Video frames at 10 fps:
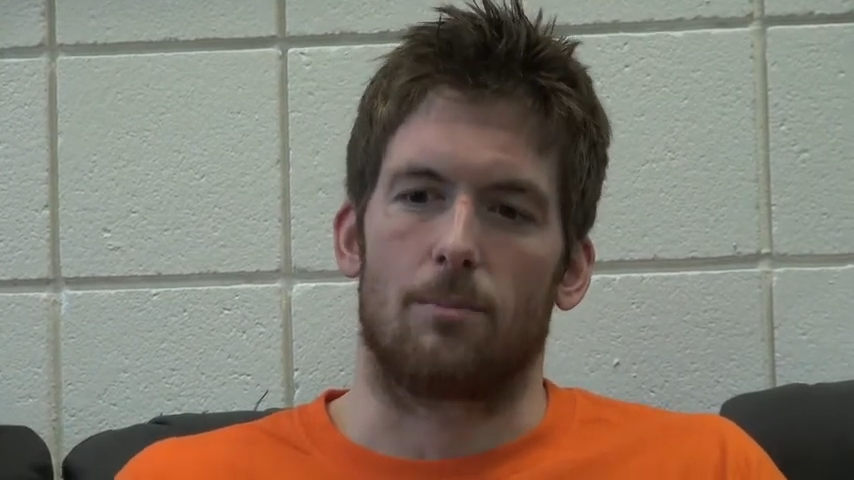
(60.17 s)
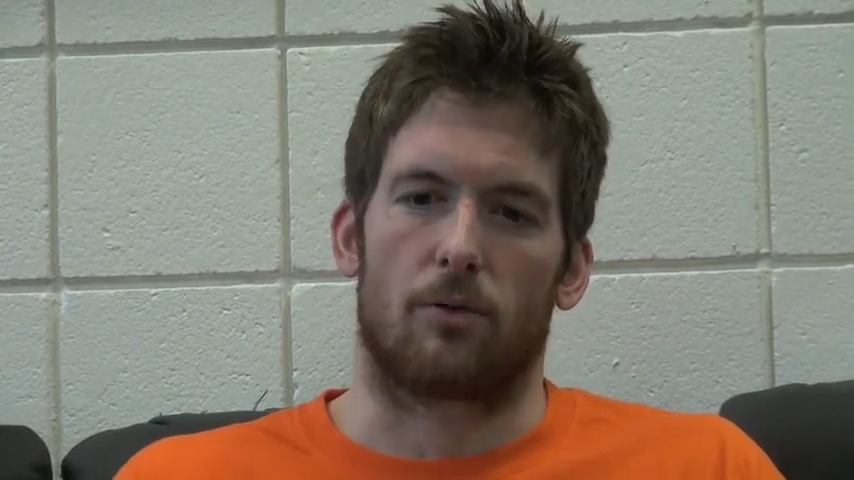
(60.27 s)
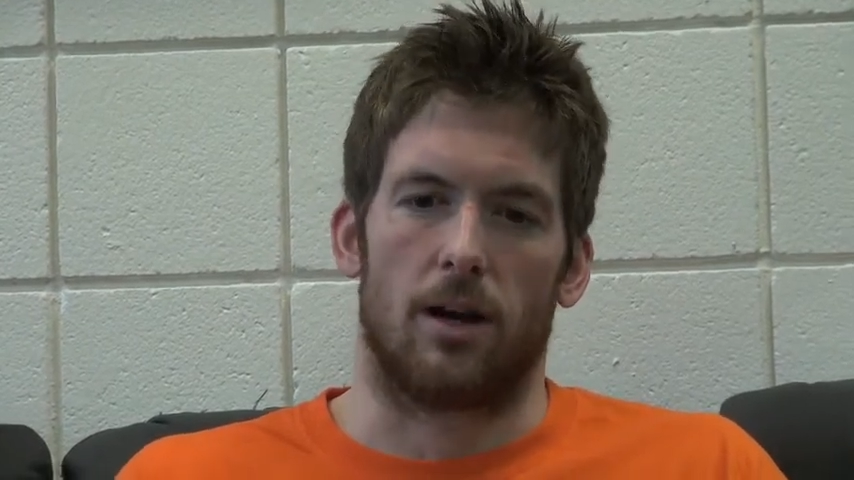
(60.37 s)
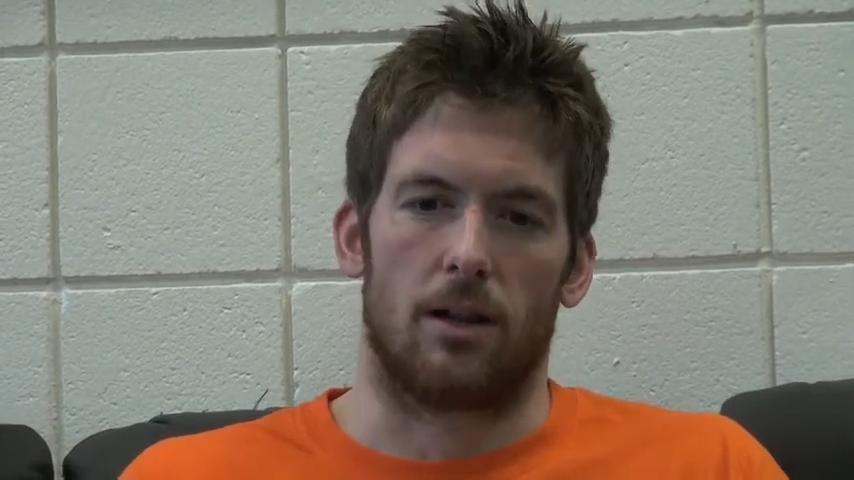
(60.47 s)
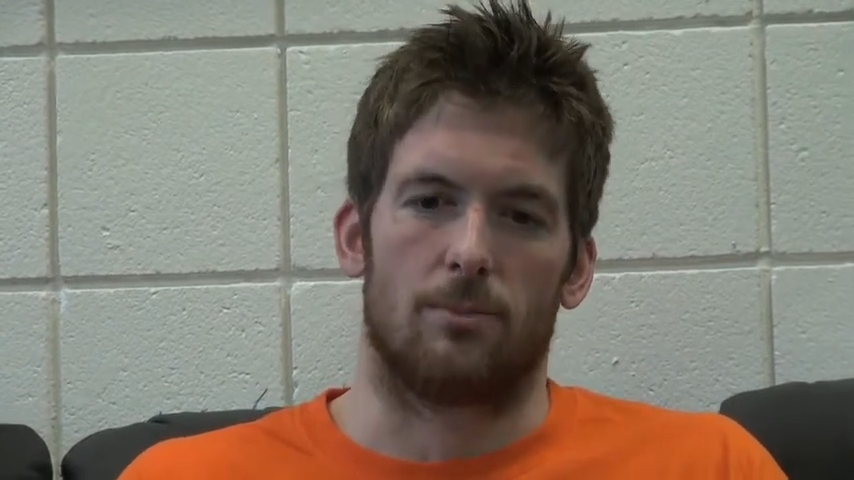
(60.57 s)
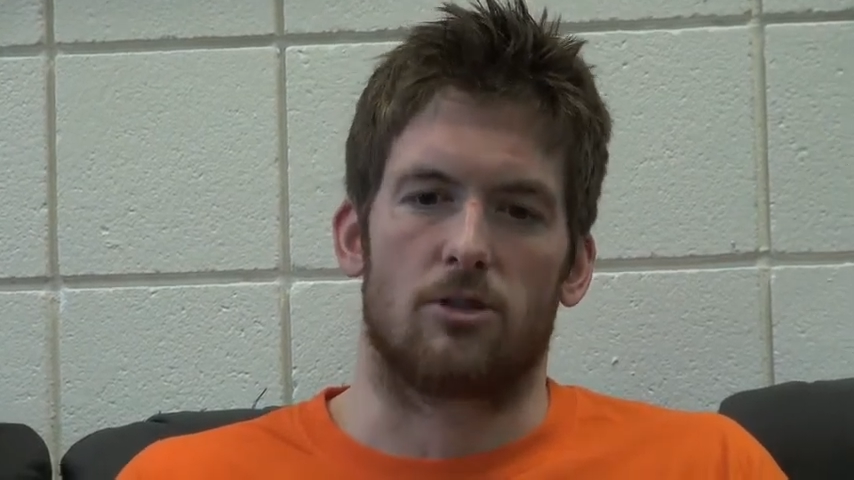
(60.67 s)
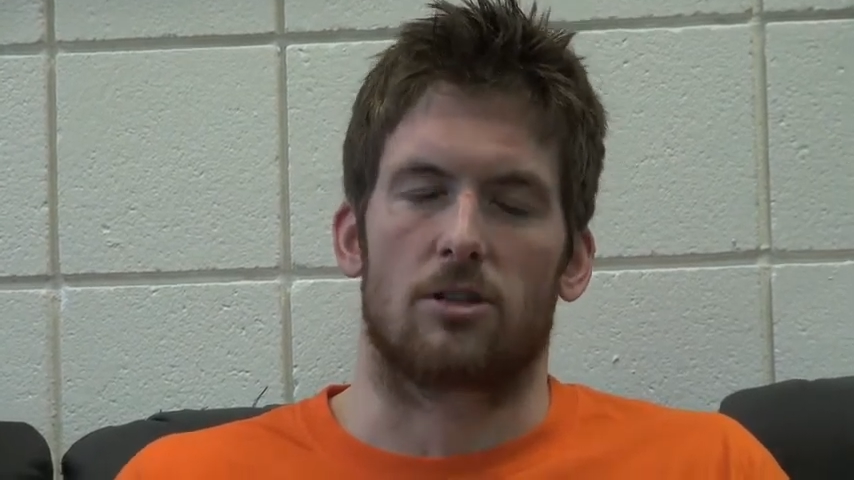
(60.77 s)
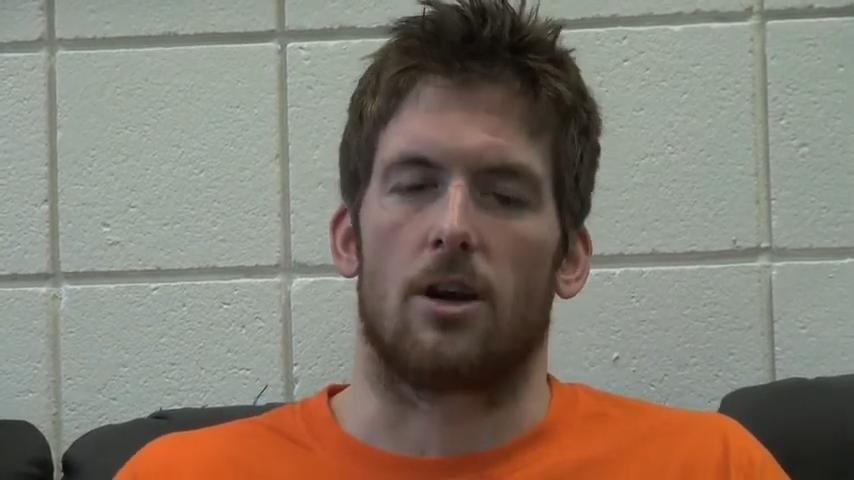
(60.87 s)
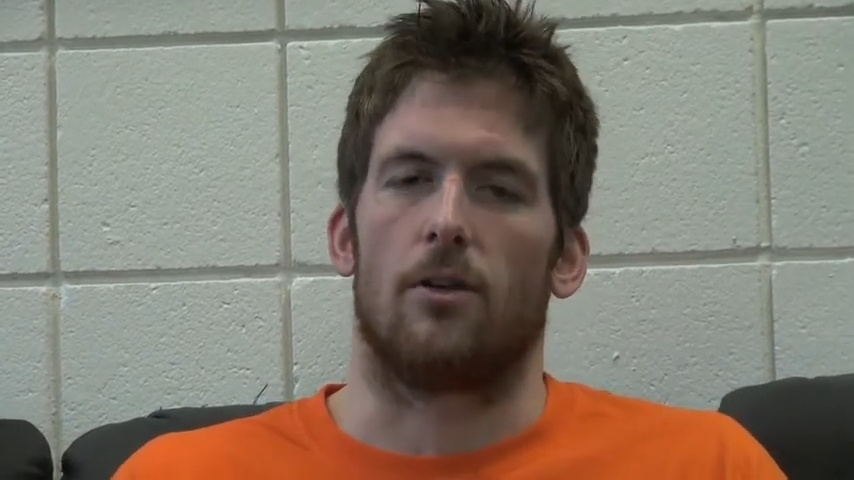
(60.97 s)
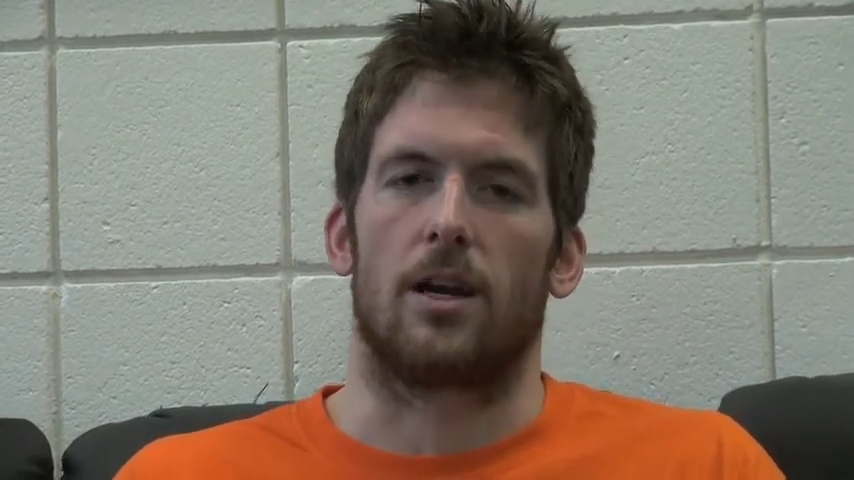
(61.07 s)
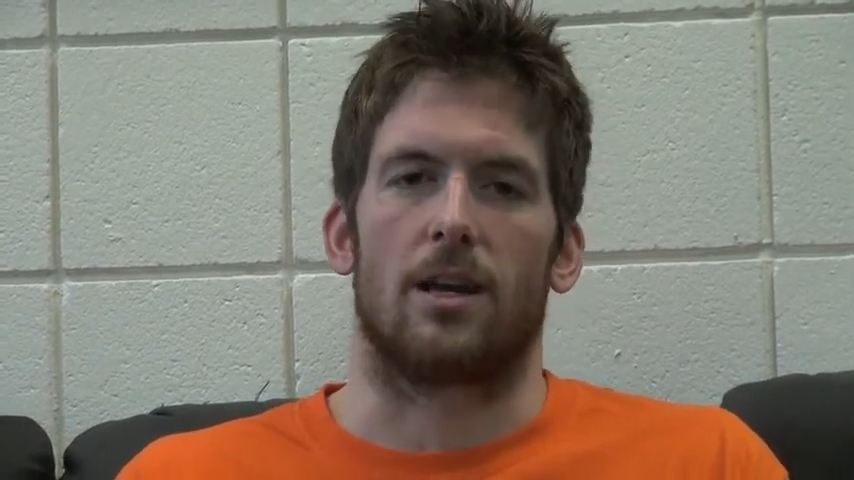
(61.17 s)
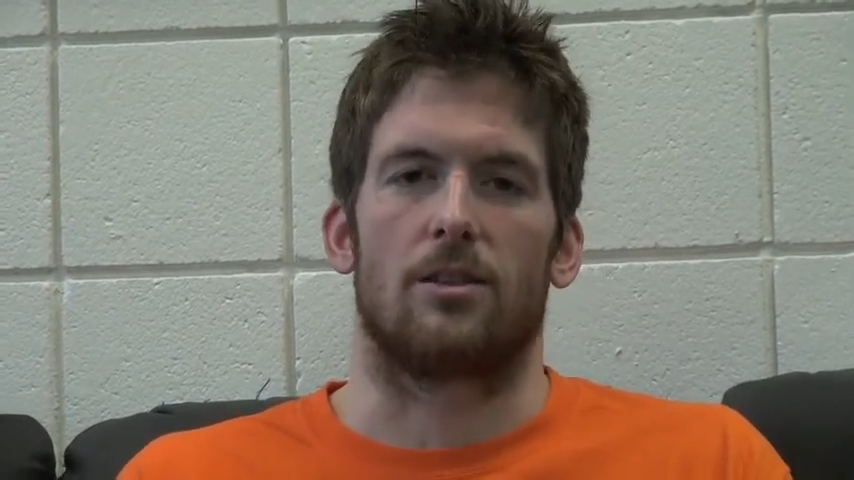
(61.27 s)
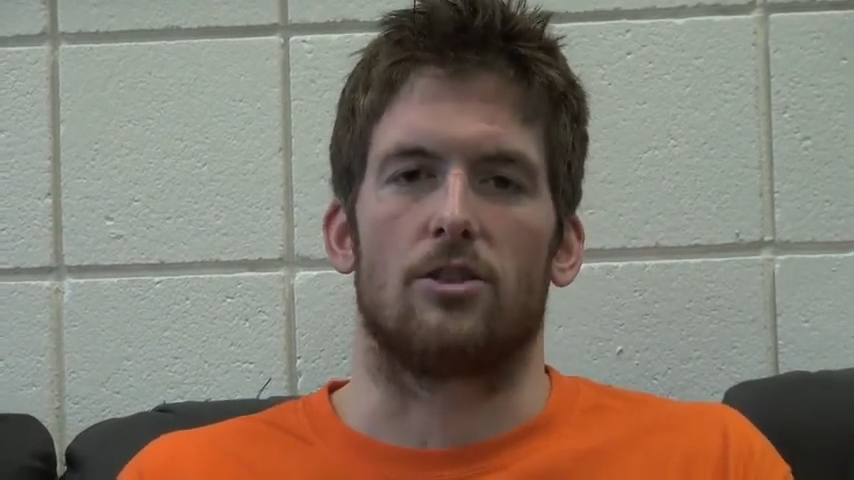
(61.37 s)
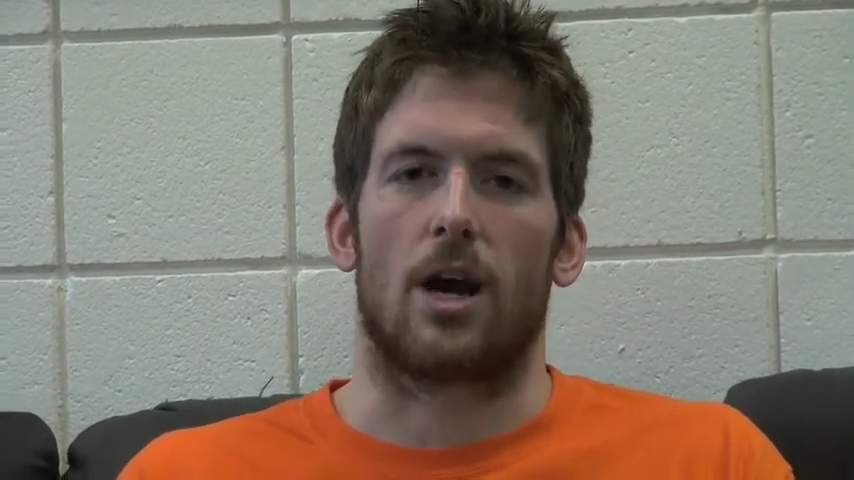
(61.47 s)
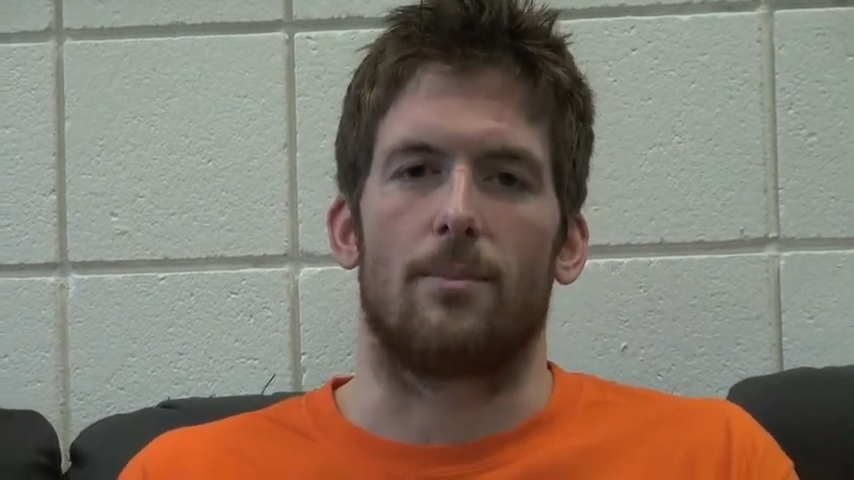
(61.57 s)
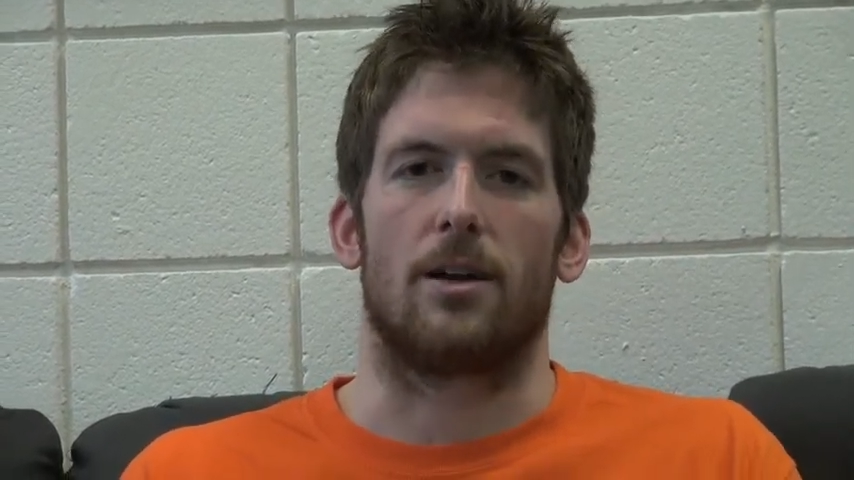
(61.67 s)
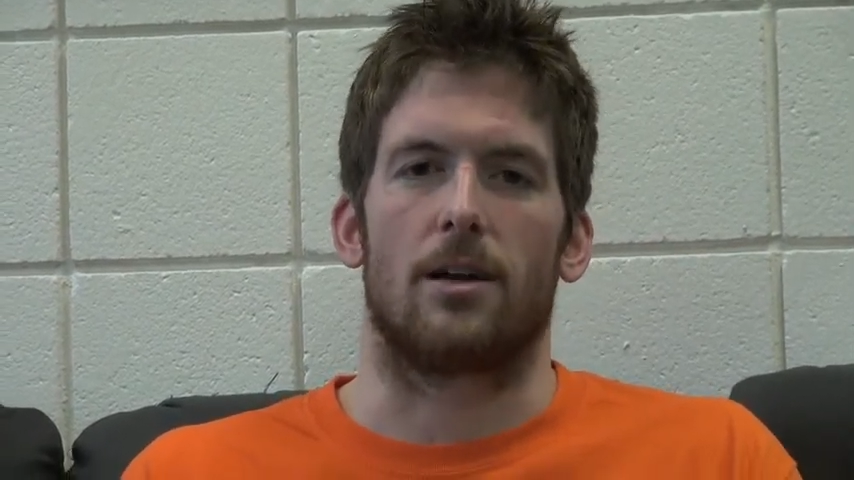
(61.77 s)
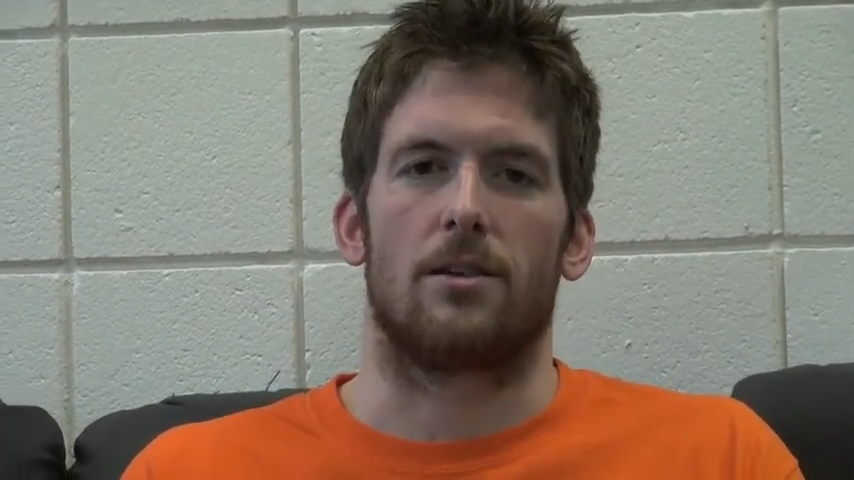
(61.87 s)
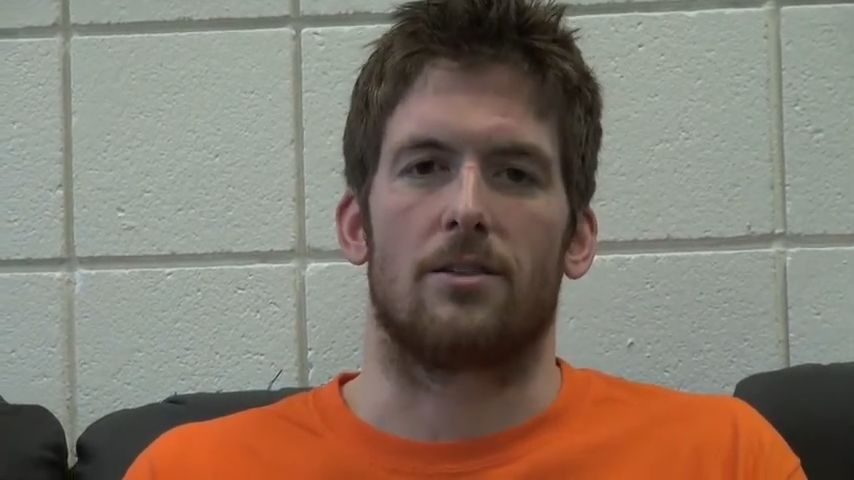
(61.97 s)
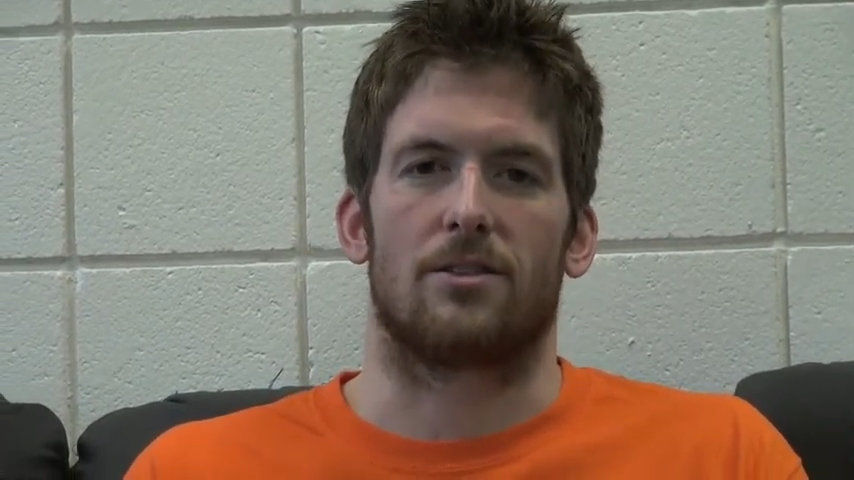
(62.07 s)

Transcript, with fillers: and prelims just go in and get the job done.